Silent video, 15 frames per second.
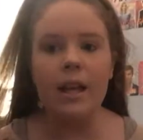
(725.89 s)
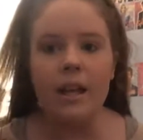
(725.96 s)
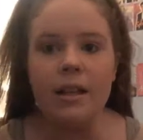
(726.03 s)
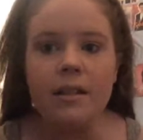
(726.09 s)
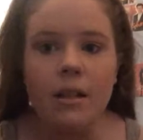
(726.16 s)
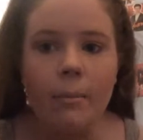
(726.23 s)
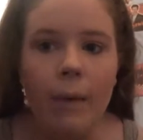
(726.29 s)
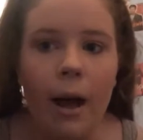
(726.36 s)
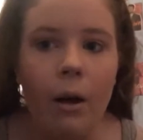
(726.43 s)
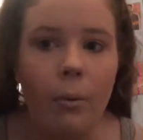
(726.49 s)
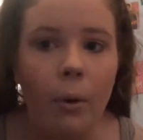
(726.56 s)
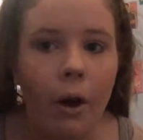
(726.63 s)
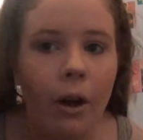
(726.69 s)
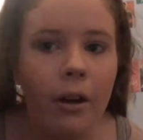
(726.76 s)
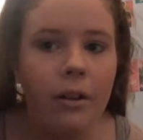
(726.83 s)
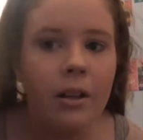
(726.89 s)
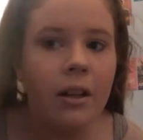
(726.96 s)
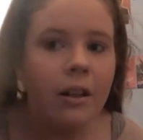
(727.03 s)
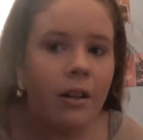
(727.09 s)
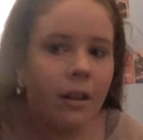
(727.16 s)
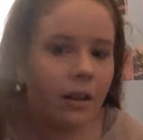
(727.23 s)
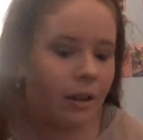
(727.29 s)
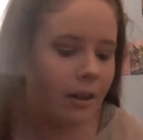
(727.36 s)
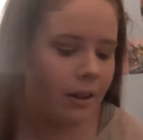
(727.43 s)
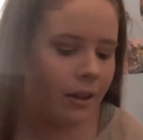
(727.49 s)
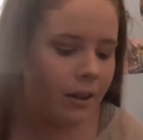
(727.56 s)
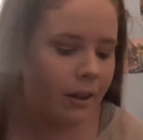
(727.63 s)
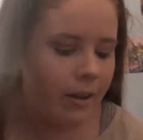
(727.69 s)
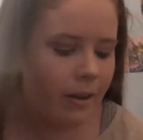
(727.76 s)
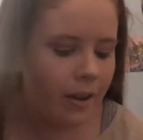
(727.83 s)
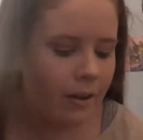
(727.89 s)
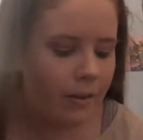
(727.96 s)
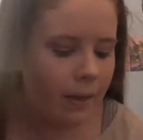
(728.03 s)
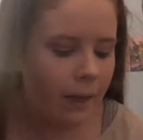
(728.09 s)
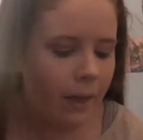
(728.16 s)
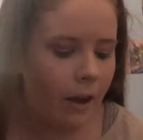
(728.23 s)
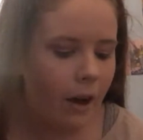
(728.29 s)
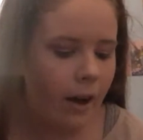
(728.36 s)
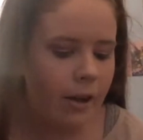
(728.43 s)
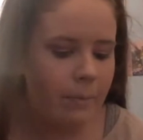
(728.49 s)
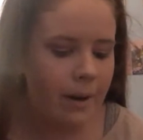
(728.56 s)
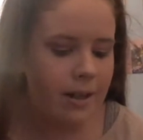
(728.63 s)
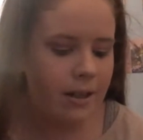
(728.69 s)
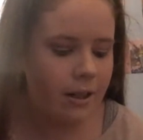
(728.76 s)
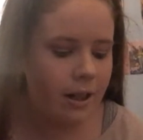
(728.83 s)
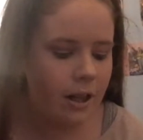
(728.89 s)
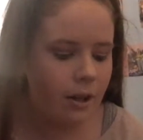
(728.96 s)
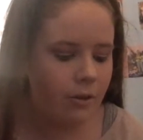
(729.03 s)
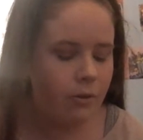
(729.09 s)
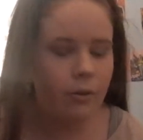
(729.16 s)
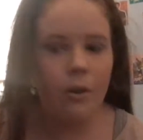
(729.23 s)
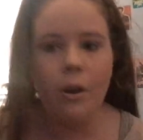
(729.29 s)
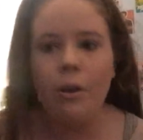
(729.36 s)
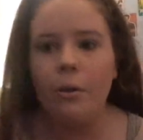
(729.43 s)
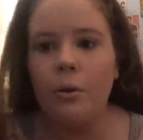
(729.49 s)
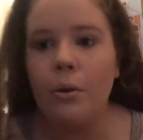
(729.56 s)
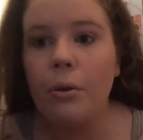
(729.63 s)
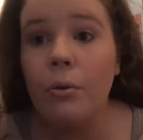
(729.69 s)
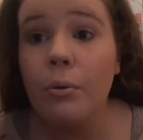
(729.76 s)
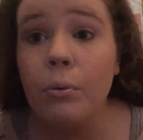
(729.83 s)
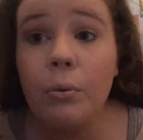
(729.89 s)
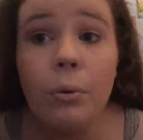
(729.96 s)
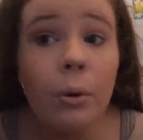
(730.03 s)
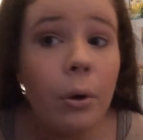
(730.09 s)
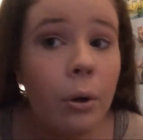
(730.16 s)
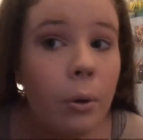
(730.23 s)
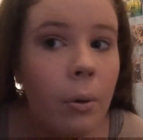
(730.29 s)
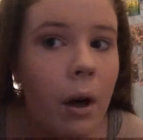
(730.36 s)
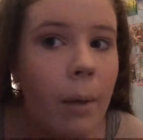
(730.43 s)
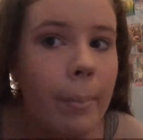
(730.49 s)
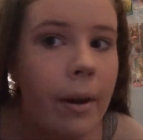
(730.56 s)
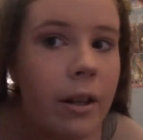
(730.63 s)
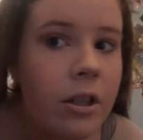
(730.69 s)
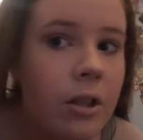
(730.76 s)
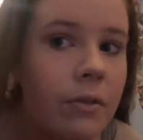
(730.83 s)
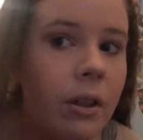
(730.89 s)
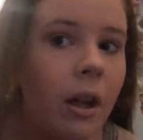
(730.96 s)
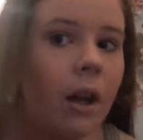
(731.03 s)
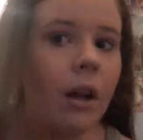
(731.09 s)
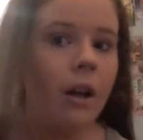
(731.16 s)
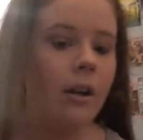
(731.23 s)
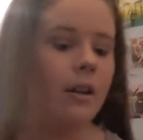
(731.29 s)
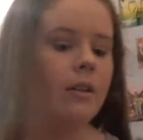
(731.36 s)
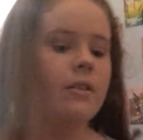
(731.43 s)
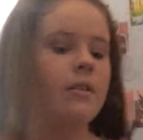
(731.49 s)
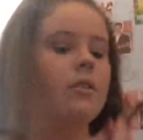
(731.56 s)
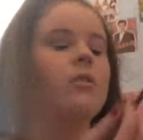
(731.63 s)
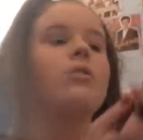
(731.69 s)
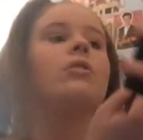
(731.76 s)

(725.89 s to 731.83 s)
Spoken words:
it somehow worked. I basically threw a bunch of colours